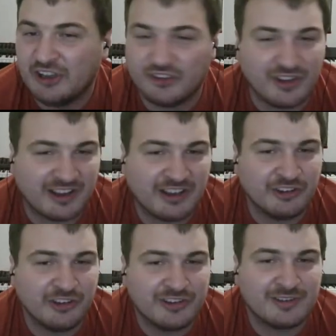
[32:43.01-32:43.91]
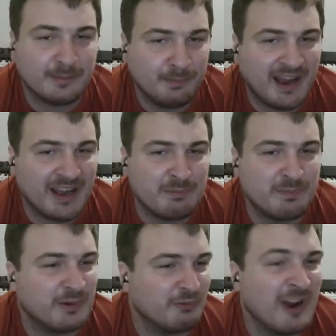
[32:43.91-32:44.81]
So I can just pipe
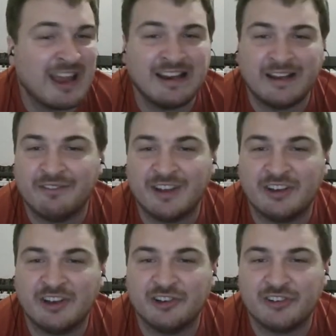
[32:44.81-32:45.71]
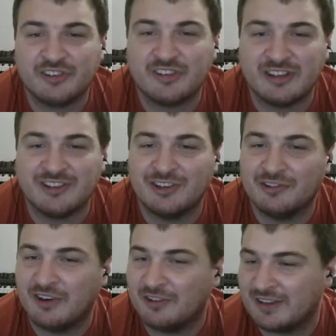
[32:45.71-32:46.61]
Wayland windows into
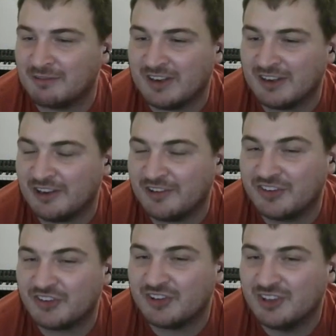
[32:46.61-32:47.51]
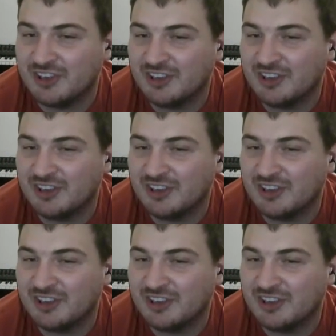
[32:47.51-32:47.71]
floating windows.